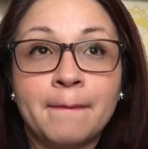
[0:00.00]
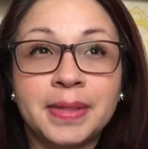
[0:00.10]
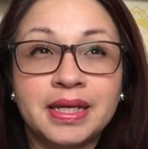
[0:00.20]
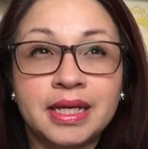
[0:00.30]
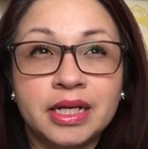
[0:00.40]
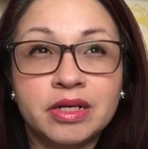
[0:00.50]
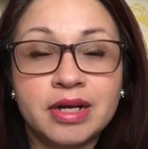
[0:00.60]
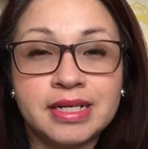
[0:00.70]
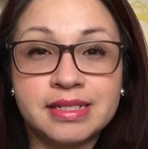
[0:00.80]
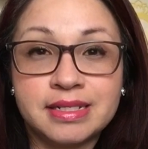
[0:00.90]
But here
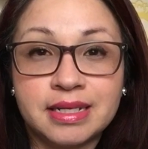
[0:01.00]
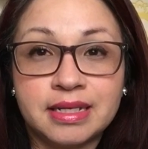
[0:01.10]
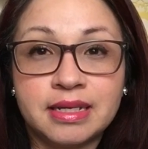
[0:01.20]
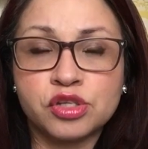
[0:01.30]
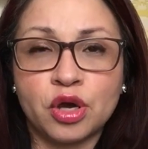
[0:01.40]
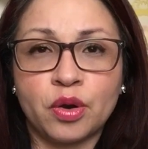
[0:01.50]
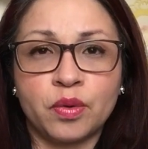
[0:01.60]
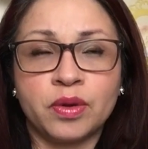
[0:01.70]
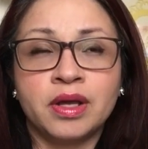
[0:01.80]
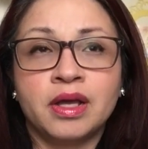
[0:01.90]
I did.
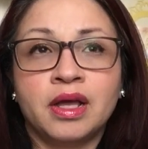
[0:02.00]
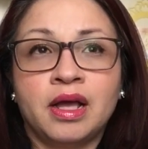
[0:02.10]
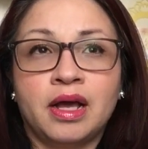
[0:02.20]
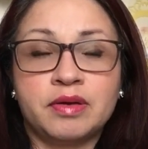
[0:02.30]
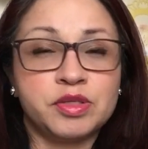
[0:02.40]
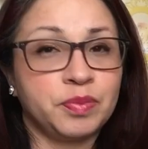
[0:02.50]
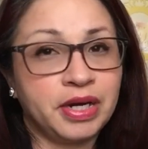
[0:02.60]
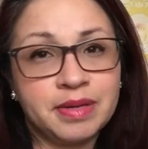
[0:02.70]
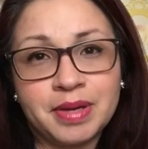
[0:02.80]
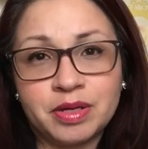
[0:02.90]
So I was
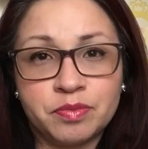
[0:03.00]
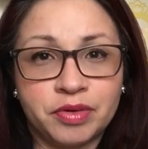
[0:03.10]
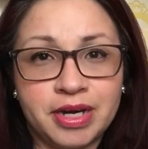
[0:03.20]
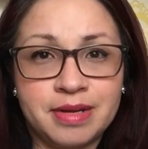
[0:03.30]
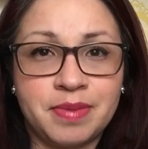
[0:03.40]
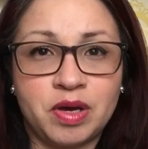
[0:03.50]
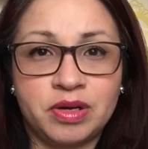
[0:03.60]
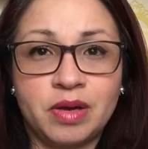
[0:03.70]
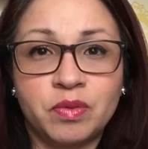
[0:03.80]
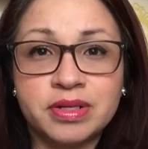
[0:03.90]
praying about it and praying about
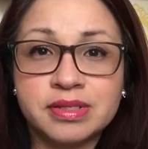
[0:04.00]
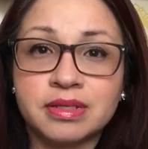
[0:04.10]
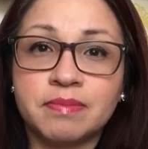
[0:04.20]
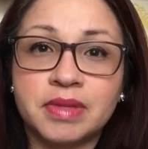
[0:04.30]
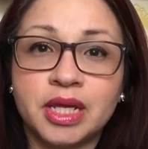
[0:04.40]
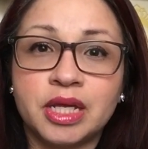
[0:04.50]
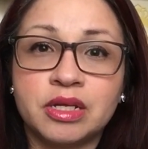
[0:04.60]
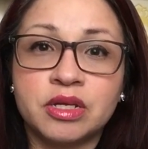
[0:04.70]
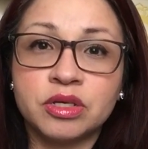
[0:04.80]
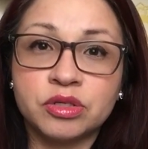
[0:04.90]
it. I wanted
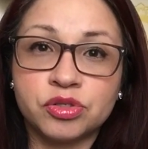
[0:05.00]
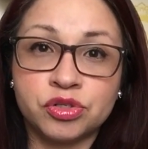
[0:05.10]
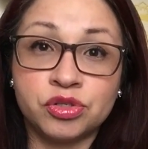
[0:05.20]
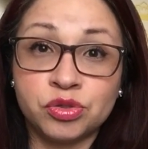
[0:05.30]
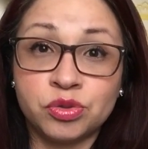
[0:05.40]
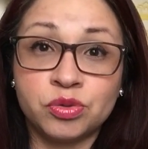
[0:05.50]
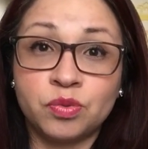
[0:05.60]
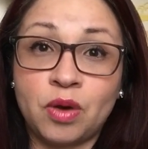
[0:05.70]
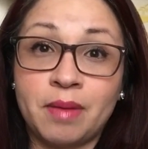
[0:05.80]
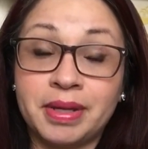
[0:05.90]
something to do
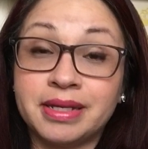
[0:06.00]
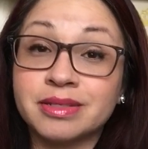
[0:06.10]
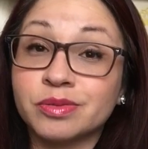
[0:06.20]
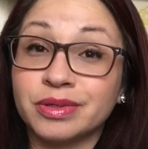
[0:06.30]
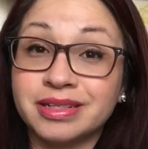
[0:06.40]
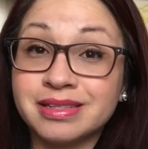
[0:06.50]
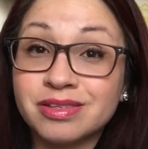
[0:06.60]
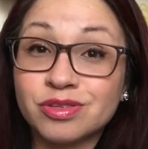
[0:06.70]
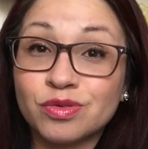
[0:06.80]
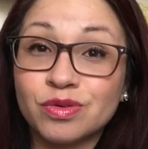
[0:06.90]
while my kids were in
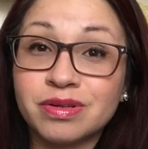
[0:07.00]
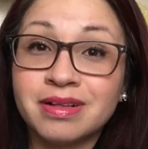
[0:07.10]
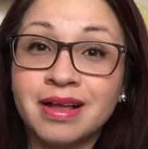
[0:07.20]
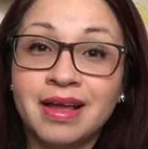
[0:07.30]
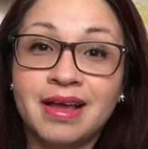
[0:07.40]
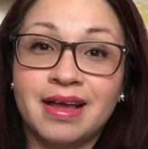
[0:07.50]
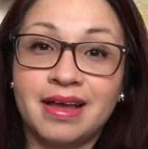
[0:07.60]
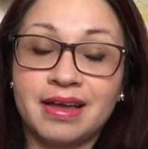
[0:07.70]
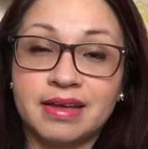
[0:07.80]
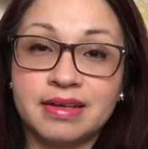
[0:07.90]
school
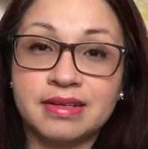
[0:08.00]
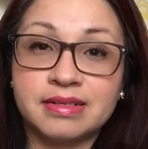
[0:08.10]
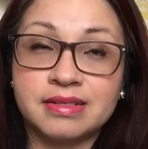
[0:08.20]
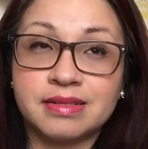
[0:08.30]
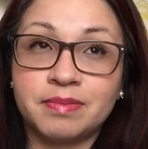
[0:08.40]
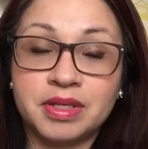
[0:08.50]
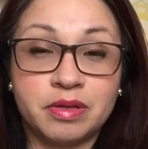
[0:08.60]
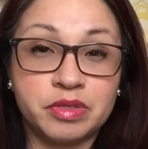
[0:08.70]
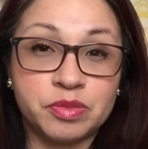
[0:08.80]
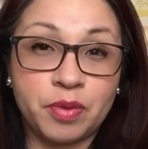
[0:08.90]
and something
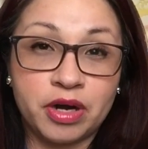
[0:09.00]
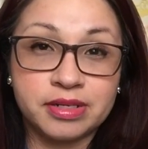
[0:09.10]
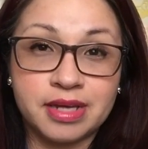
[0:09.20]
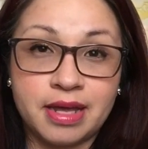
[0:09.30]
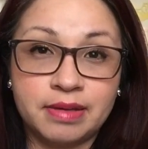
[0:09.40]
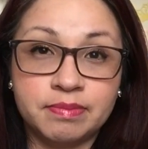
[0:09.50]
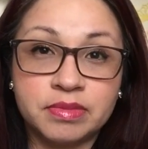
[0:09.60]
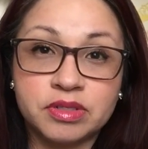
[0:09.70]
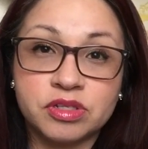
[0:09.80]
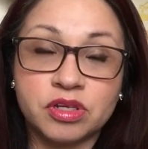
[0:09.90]
that was
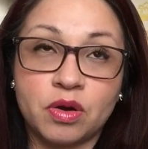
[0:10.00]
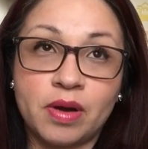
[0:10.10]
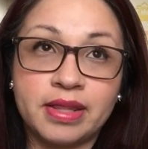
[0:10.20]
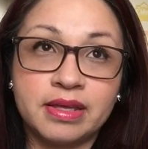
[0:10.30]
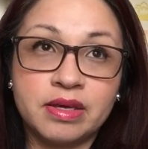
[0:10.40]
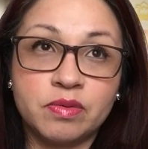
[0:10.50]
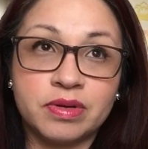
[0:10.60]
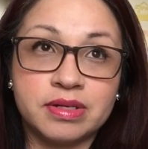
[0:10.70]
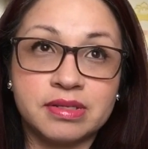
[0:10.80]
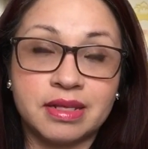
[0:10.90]
part-time. So I think it
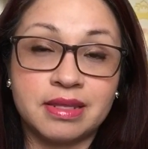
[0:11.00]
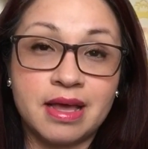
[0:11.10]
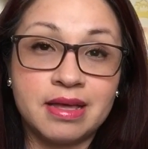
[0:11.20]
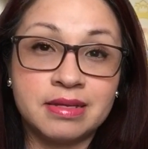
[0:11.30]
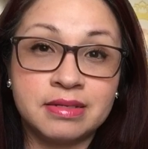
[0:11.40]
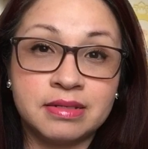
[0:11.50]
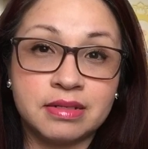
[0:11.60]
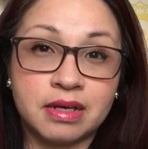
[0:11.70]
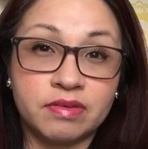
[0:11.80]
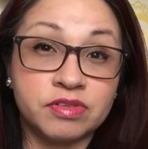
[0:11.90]
was at the
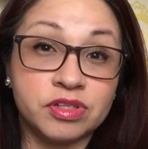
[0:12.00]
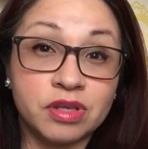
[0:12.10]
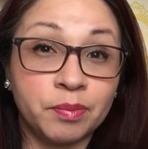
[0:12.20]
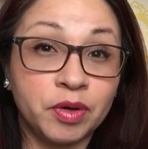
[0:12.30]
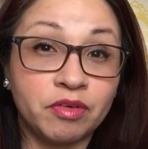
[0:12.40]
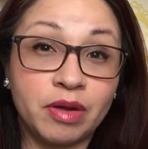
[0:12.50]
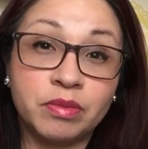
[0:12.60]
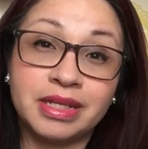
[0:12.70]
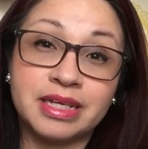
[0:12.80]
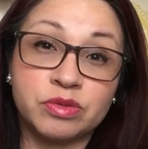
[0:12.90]
end of summer, right
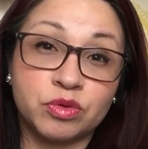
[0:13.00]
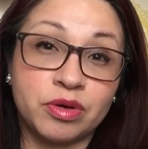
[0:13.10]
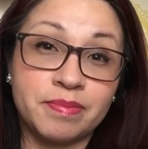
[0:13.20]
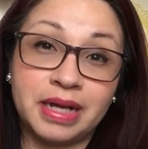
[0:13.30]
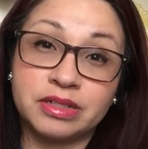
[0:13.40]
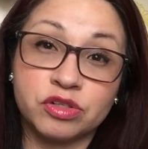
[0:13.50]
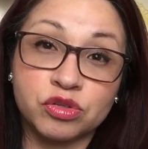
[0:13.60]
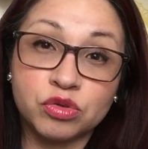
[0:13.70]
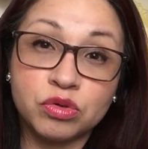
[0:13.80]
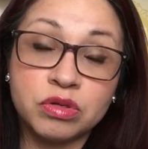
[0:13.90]
when the kids were going back to
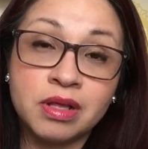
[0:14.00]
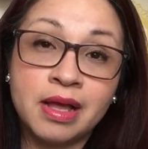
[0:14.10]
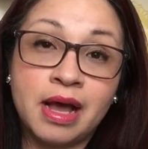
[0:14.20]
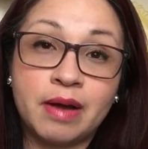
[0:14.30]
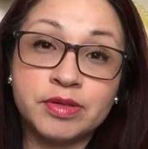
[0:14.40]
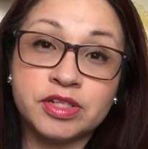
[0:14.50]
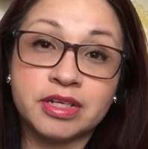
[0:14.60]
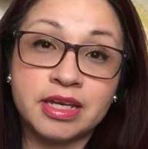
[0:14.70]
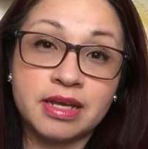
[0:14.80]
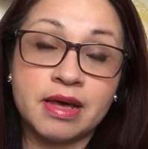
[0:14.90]
school, I was
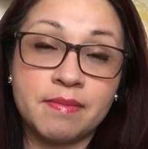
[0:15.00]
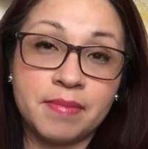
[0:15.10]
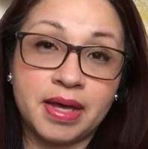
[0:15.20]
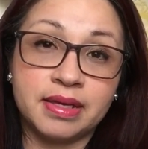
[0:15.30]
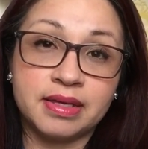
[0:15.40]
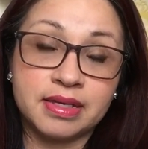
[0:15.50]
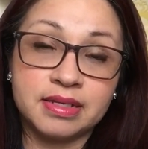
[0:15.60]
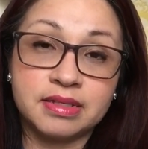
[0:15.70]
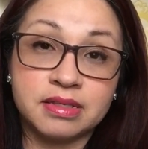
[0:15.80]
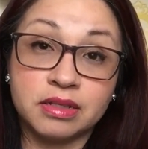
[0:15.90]
looking at my
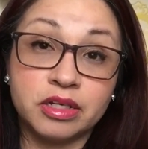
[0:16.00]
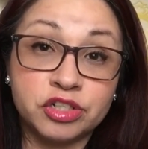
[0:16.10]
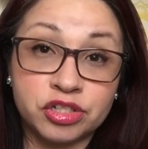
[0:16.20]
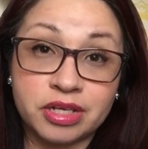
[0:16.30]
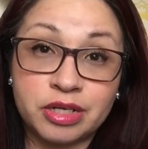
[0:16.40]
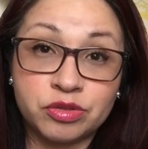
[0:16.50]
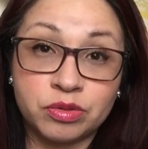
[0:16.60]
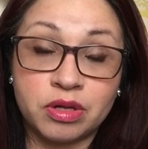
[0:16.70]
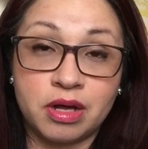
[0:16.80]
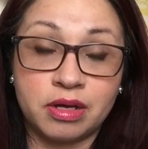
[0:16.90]
kids' lunch
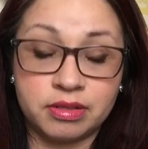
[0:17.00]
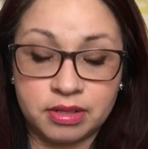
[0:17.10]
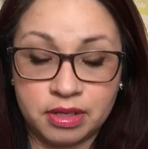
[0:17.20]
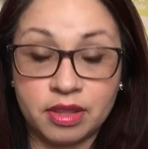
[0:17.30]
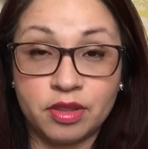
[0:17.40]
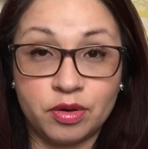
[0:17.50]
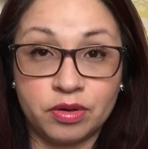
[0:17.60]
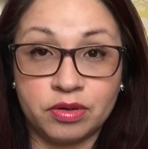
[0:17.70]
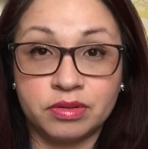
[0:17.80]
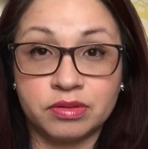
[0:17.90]
schedule on
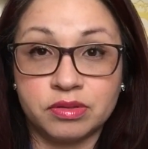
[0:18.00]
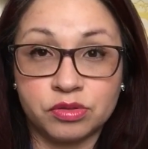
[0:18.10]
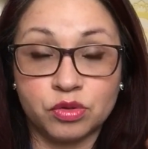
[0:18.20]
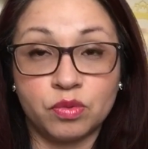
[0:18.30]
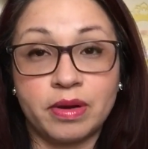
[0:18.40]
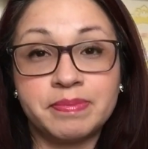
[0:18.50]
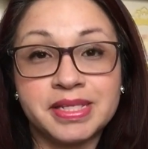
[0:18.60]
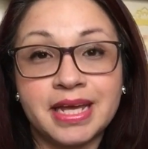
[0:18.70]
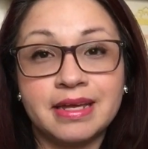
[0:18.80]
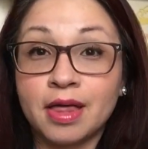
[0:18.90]
their school
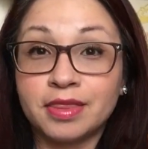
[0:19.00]
website.